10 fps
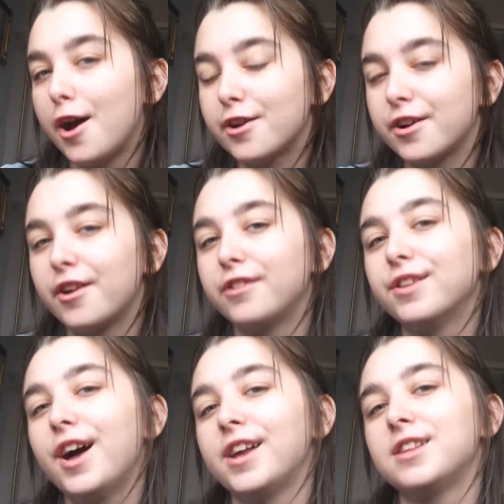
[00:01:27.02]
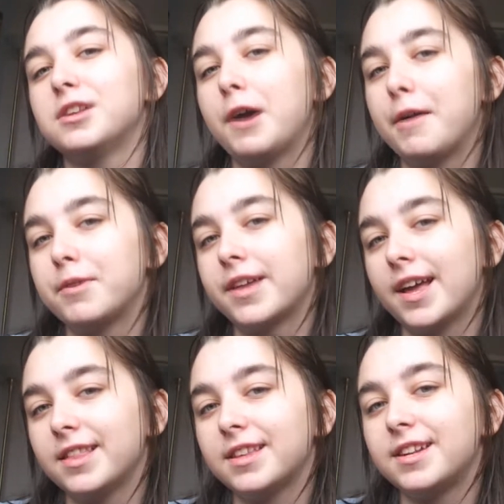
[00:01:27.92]
I ordered online so I would
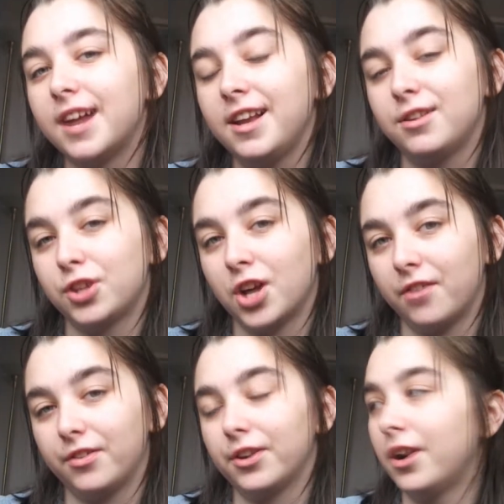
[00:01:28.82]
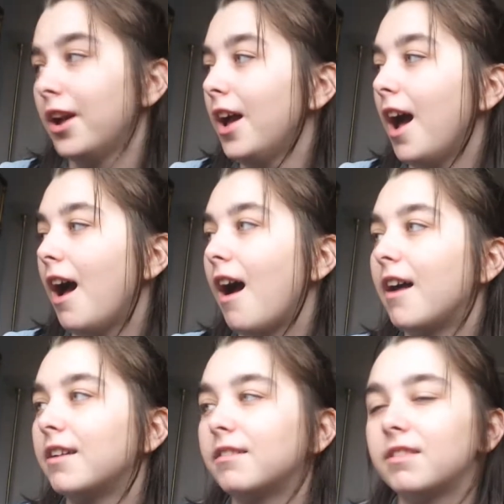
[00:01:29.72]
get the nice cover,
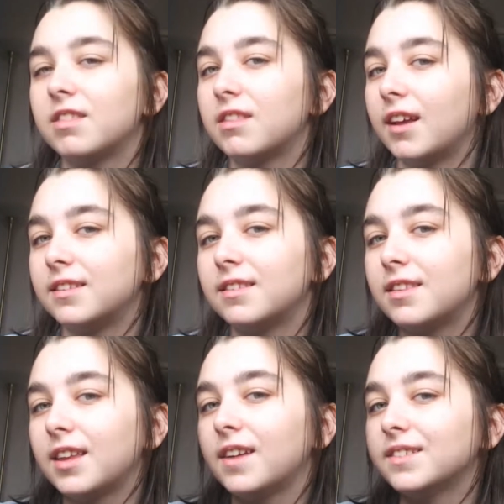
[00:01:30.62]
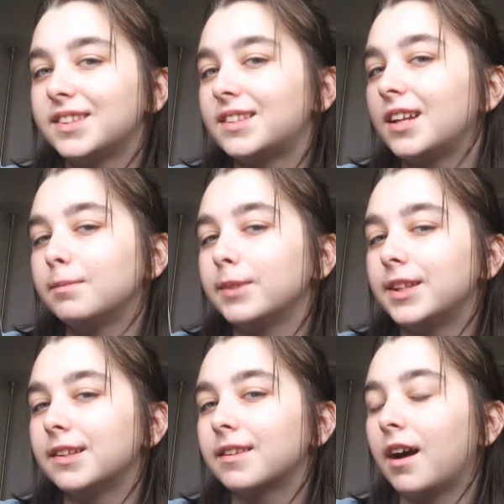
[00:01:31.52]
and they still sent
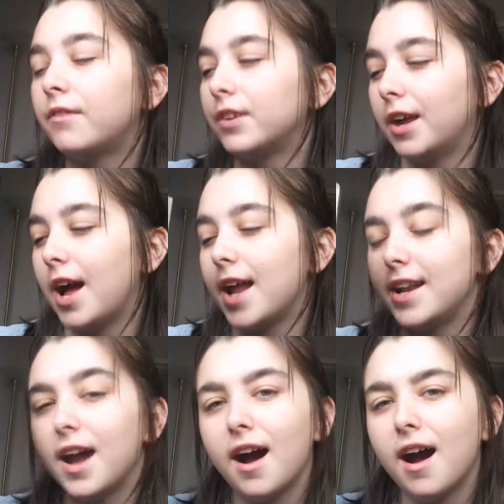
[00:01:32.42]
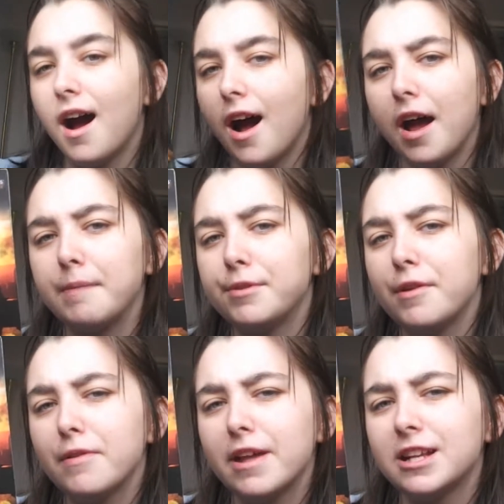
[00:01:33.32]
me this cover, and I'm
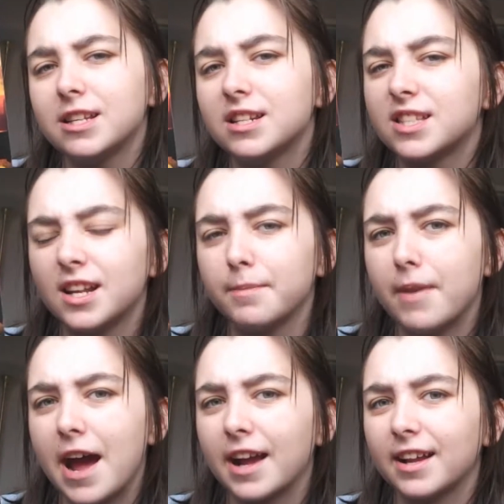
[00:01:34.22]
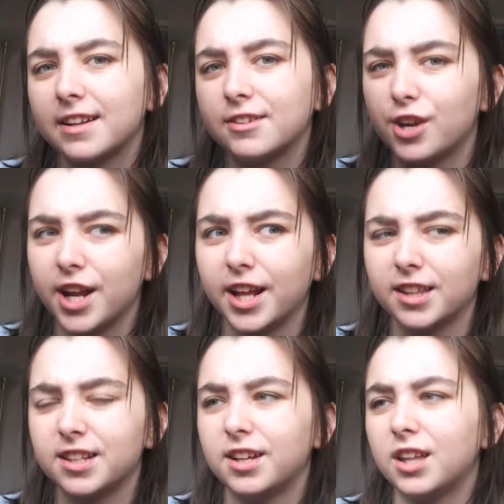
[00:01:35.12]
too lazy to send it back and try and
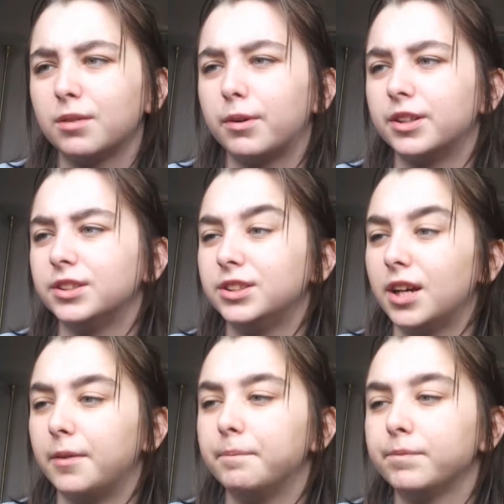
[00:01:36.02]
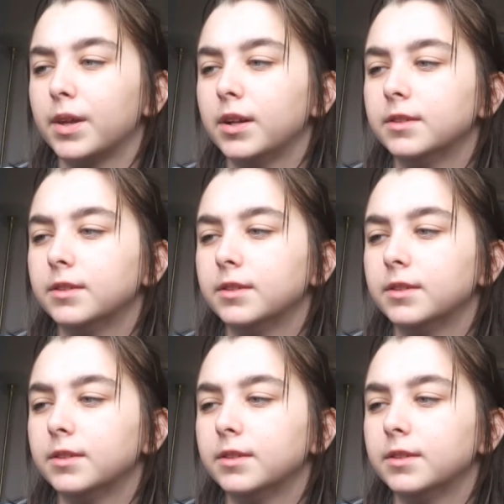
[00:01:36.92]
get the other one, so